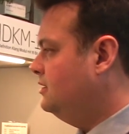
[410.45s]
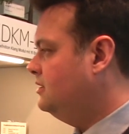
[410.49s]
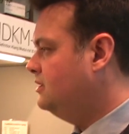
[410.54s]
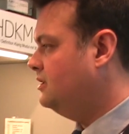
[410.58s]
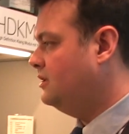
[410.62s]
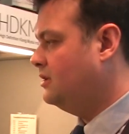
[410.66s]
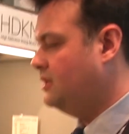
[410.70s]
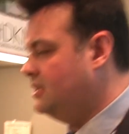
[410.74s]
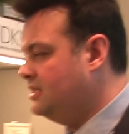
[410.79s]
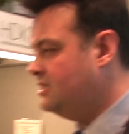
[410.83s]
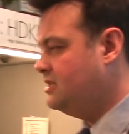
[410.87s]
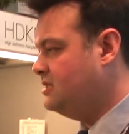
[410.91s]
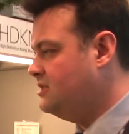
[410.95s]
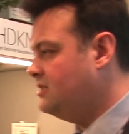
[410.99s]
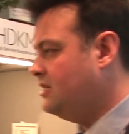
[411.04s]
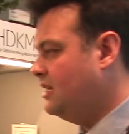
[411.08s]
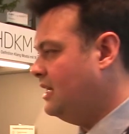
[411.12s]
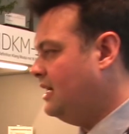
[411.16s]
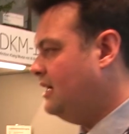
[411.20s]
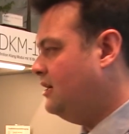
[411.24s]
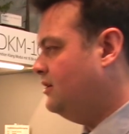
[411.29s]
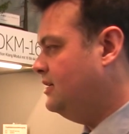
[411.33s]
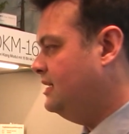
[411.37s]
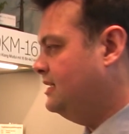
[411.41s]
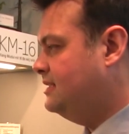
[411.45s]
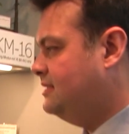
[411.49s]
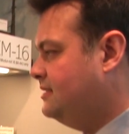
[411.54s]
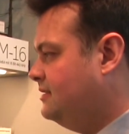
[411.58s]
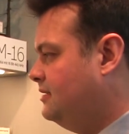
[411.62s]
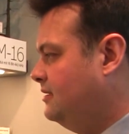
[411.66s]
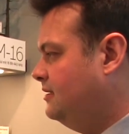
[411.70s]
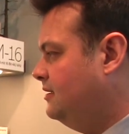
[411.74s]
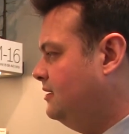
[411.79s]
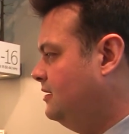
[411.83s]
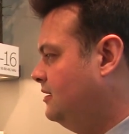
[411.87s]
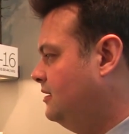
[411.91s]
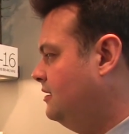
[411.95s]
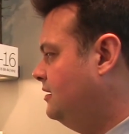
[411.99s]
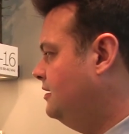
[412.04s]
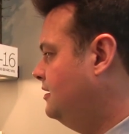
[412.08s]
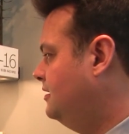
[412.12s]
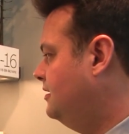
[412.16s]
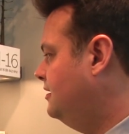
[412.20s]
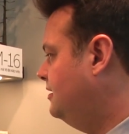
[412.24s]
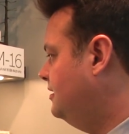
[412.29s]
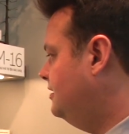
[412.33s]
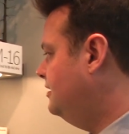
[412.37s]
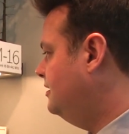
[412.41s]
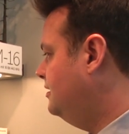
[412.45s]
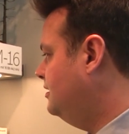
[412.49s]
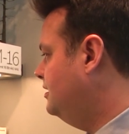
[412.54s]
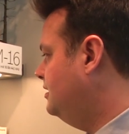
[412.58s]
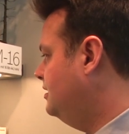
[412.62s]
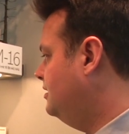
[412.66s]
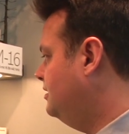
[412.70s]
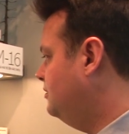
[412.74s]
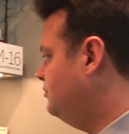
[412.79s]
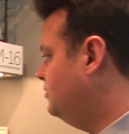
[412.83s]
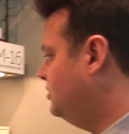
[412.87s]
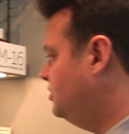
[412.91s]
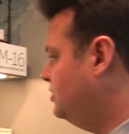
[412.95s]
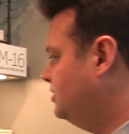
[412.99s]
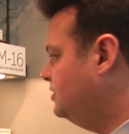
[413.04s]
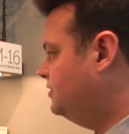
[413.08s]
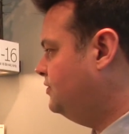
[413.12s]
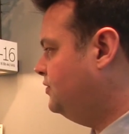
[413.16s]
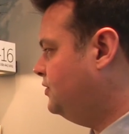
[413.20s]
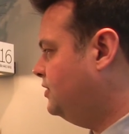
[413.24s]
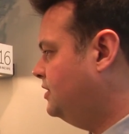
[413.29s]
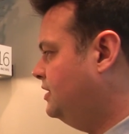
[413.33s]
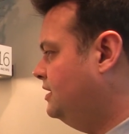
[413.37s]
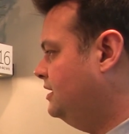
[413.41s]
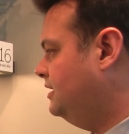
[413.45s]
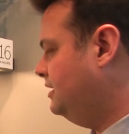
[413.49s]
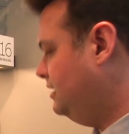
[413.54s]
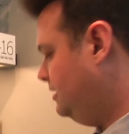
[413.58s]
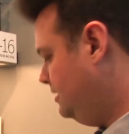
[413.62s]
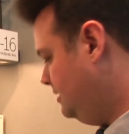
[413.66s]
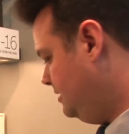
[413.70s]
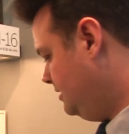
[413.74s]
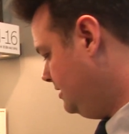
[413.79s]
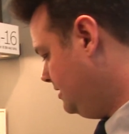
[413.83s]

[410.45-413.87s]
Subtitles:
So this is the loudest mode for the